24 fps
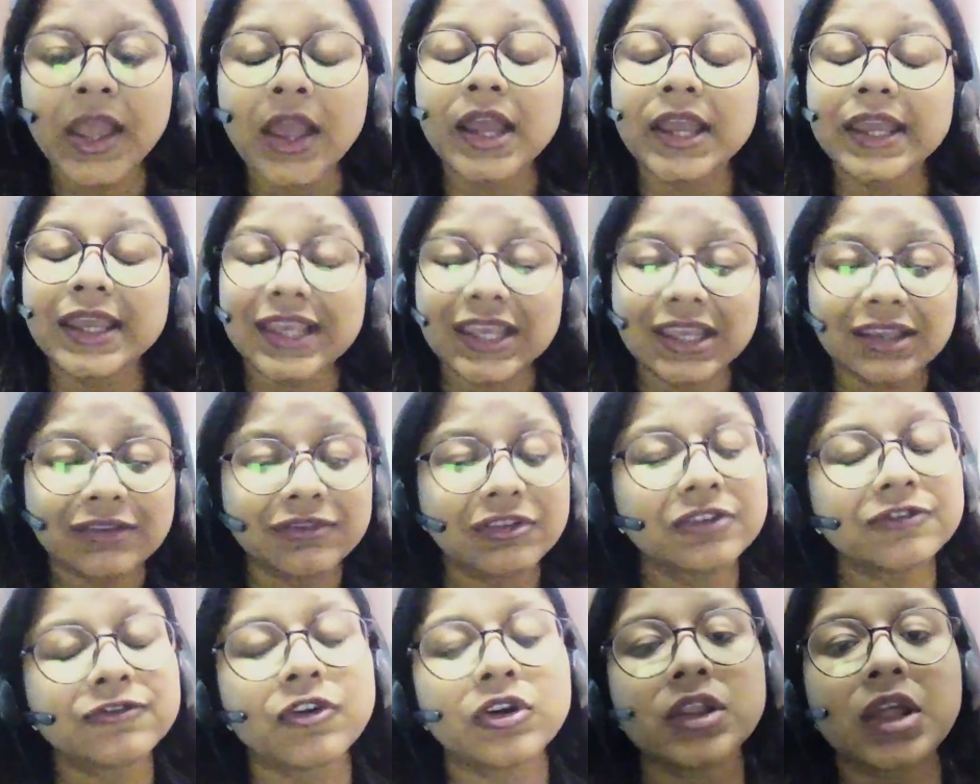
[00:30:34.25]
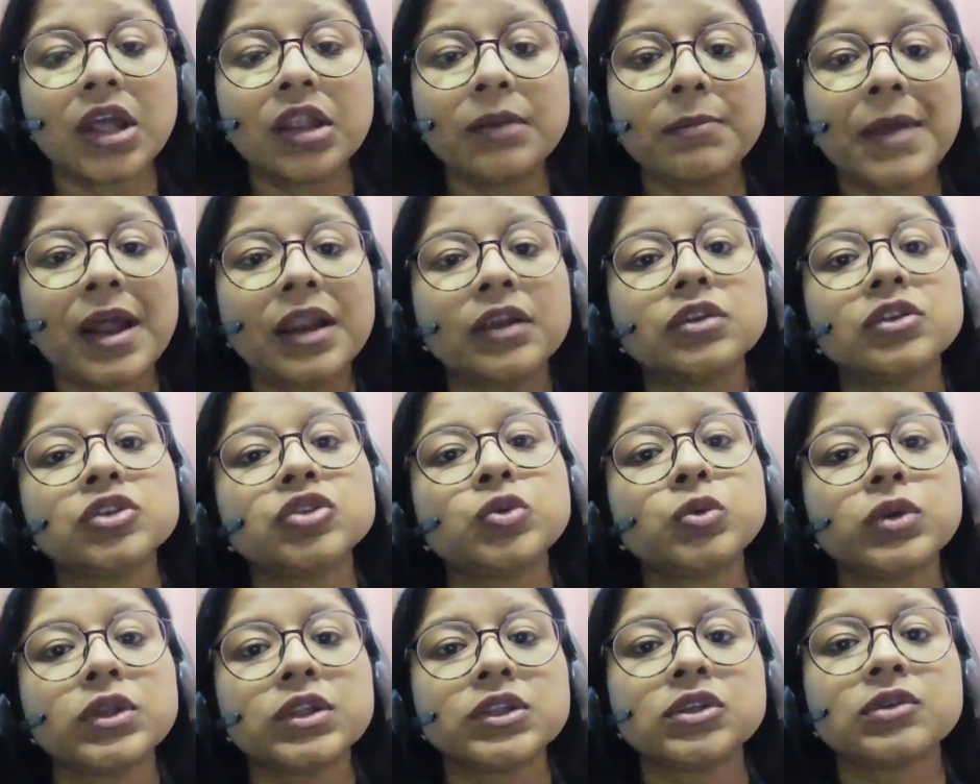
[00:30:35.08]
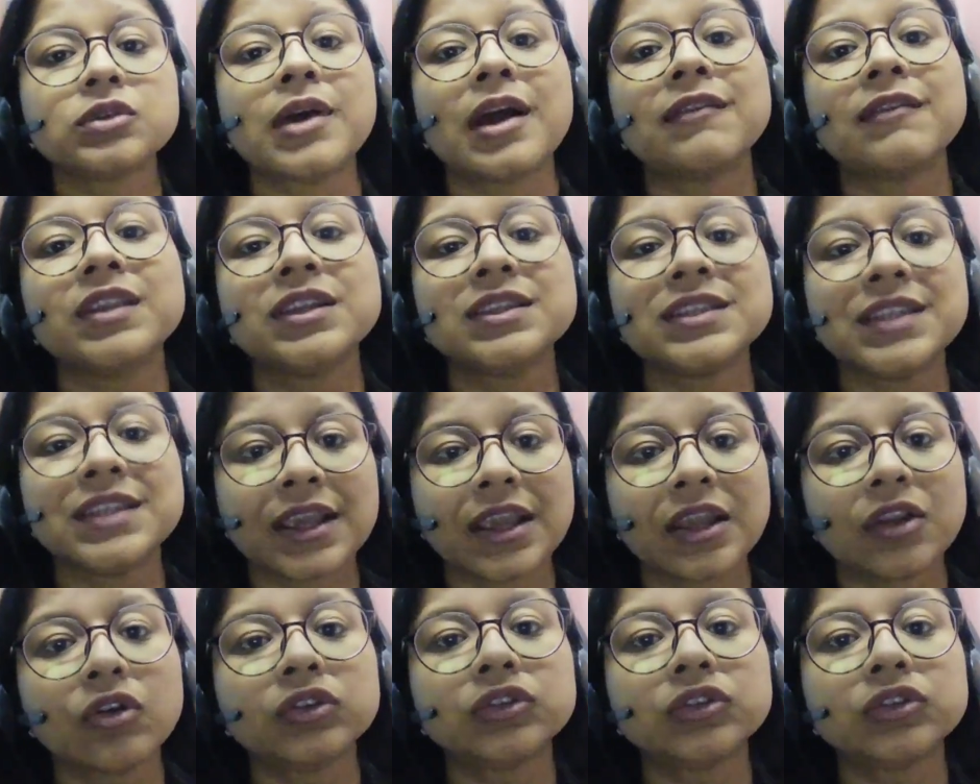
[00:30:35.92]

even for that matter students who have their second